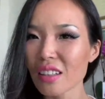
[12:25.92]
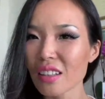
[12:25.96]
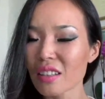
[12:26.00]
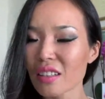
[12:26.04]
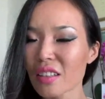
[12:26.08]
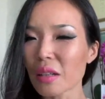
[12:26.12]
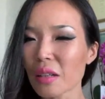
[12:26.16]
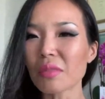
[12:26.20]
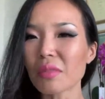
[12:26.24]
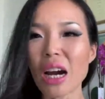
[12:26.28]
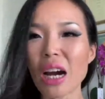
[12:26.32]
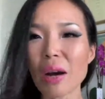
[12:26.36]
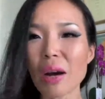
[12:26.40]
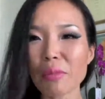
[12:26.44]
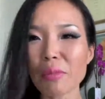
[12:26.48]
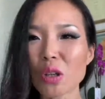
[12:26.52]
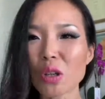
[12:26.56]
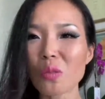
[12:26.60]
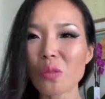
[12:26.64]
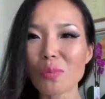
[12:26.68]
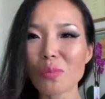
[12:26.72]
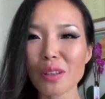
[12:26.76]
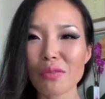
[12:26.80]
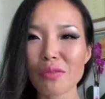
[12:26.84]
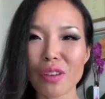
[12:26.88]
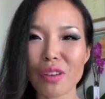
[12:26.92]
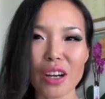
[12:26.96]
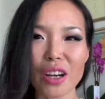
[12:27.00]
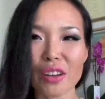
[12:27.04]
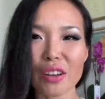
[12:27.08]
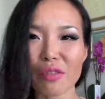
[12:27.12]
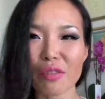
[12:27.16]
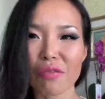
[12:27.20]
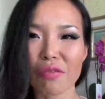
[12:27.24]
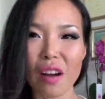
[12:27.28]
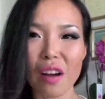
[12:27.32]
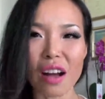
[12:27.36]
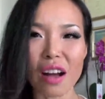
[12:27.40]
Sometimes it could be very
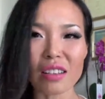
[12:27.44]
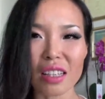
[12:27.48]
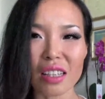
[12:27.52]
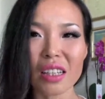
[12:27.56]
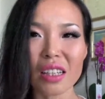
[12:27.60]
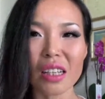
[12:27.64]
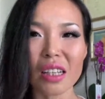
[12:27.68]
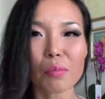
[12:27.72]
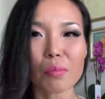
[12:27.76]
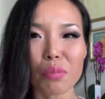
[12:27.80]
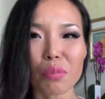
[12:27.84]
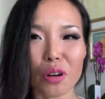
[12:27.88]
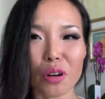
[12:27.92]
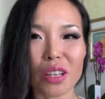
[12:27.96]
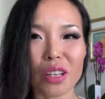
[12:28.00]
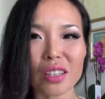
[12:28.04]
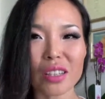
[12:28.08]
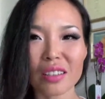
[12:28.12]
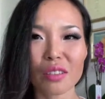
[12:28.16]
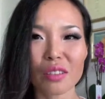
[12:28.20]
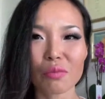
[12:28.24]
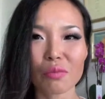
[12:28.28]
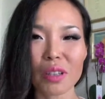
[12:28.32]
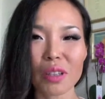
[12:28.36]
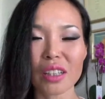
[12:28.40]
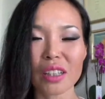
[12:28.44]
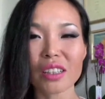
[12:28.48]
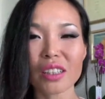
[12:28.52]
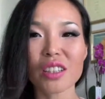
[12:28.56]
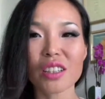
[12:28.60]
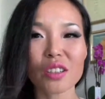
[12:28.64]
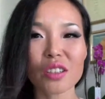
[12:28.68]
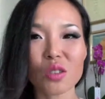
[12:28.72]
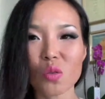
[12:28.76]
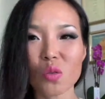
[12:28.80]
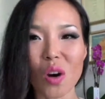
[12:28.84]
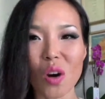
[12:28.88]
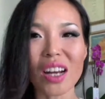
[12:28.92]
fast and impressive, but it's
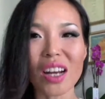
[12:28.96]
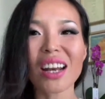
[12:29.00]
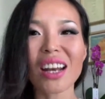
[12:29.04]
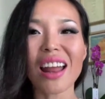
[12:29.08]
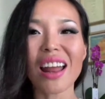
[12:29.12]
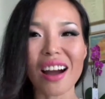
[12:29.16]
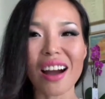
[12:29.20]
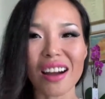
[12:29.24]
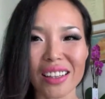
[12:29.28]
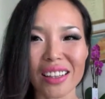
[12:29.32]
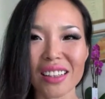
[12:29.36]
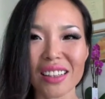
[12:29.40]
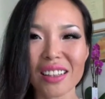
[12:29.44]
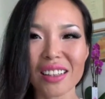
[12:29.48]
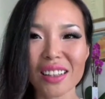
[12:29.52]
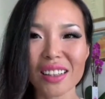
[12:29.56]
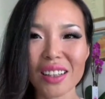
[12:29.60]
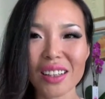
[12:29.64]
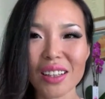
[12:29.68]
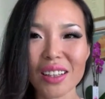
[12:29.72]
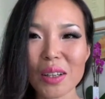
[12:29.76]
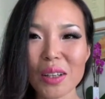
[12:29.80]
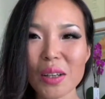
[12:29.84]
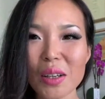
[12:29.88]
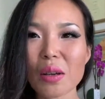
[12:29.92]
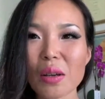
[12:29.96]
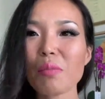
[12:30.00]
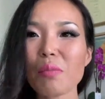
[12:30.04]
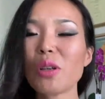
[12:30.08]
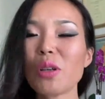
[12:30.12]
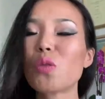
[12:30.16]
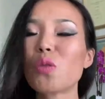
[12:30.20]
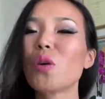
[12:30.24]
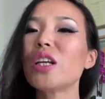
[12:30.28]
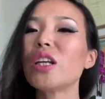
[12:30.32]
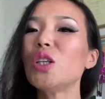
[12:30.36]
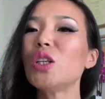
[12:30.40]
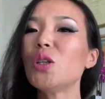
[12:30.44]
just one line.
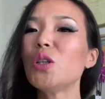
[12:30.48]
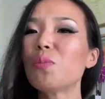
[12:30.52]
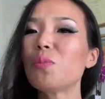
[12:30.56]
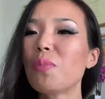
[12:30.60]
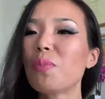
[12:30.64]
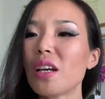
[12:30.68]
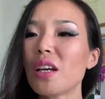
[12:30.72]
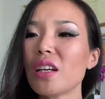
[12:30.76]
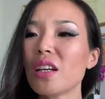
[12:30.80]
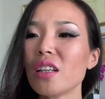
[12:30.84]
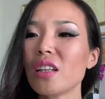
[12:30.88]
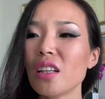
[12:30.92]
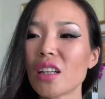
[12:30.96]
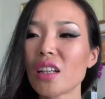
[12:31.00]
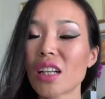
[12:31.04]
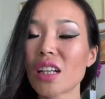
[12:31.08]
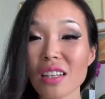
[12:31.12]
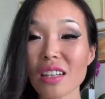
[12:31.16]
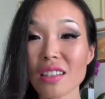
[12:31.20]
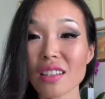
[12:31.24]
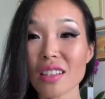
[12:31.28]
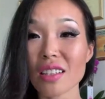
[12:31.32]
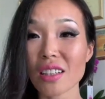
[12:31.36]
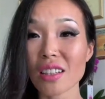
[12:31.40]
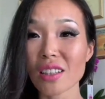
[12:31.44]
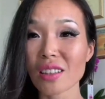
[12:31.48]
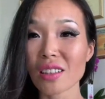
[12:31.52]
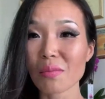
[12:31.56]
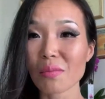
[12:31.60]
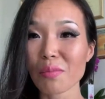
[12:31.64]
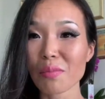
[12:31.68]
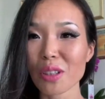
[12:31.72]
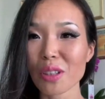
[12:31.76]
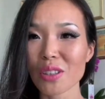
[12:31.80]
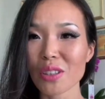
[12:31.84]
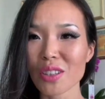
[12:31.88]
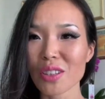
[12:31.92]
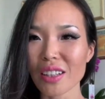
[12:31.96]
But when you play
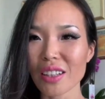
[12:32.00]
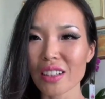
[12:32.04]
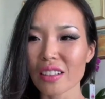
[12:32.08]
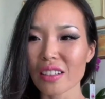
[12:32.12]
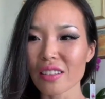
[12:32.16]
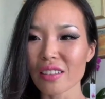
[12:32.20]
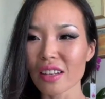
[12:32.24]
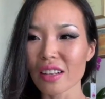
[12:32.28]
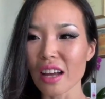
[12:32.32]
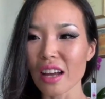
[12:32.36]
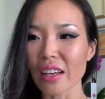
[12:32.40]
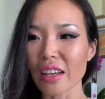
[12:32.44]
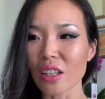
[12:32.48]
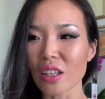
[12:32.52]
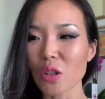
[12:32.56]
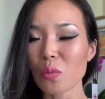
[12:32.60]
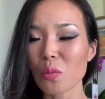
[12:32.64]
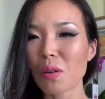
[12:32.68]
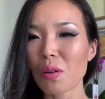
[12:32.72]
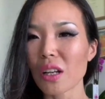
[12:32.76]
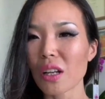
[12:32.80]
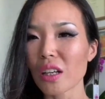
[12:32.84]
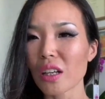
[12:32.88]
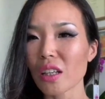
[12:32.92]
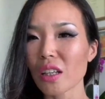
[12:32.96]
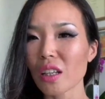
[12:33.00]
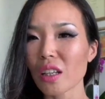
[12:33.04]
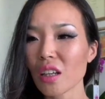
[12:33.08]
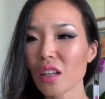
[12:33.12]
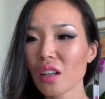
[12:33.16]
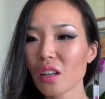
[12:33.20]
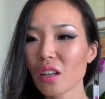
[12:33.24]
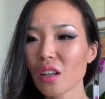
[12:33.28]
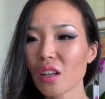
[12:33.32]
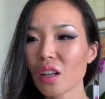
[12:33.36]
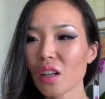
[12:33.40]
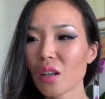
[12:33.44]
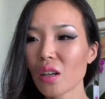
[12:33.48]
classical music, it's like you play
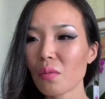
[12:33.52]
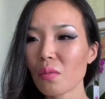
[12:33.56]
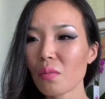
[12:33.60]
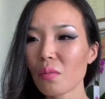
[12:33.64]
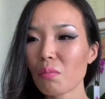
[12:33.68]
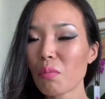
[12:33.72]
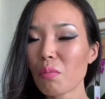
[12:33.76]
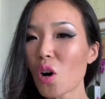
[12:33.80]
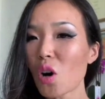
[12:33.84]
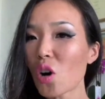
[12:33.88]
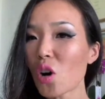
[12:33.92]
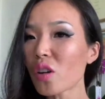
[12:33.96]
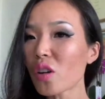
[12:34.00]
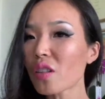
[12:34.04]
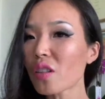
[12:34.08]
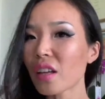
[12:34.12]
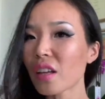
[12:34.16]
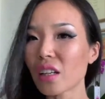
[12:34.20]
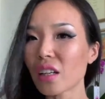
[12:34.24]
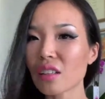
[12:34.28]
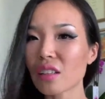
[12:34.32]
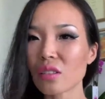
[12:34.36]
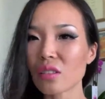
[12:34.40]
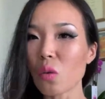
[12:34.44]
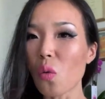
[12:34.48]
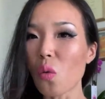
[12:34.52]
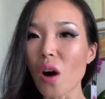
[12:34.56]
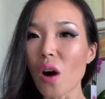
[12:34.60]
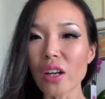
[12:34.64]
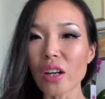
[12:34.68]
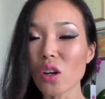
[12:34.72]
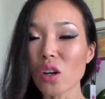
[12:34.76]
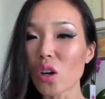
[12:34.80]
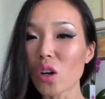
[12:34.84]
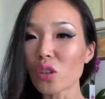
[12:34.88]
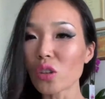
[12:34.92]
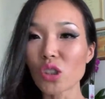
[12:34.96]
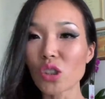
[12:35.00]
more than
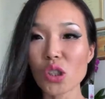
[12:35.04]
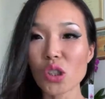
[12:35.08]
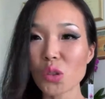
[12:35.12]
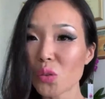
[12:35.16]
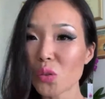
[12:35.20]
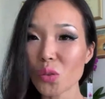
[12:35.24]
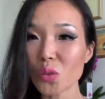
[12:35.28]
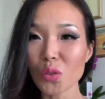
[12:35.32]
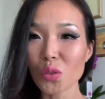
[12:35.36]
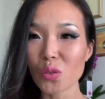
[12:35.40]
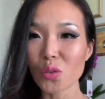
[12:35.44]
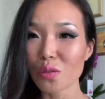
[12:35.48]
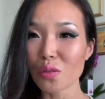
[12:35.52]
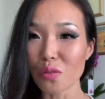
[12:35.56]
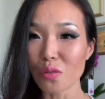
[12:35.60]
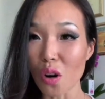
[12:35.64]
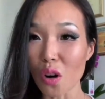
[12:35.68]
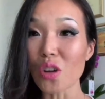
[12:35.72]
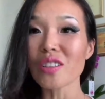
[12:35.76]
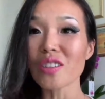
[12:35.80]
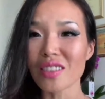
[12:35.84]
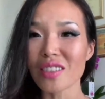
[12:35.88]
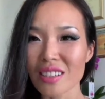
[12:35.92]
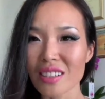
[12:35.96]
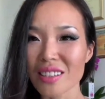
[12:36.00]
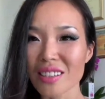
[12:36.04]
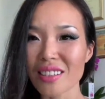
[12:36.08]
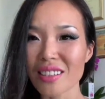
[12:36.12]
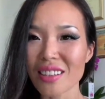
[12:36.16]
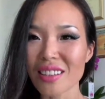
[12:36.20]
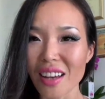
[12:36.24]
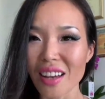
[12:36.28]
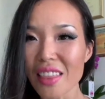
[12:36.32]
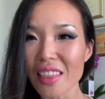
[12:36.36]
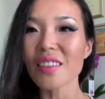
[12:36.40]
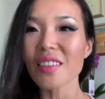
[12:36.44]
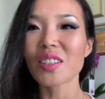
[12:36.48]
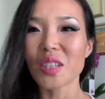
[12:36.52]
one or two voices
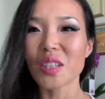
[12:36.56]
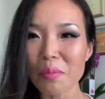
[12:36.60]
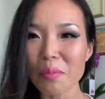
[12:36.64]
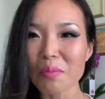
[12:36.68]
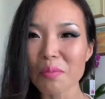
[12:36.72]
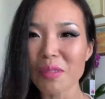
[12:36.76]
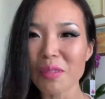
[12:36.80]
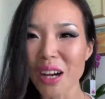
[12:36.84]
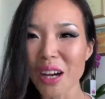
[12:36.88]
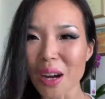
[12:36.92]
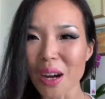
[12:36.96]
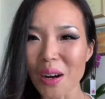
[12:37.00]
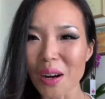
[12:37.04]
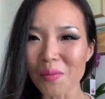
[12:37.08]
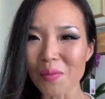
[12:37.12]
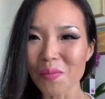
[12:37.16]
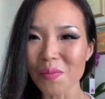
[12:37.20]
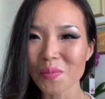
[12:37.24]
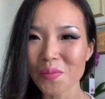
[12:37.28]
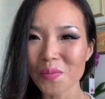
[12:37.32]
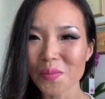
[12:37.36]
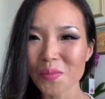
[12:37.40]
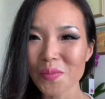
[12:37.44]
at the same time.